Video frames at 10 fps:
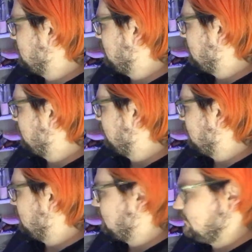up y'all's
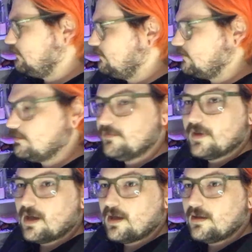screen. So then we've
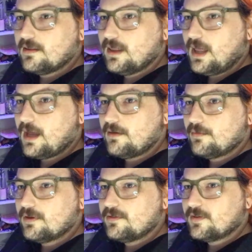got that
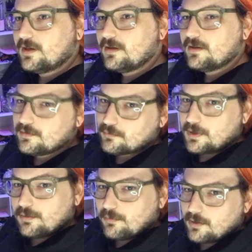where it's like a
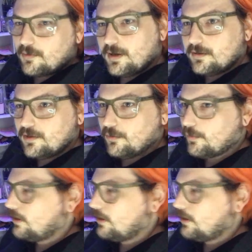little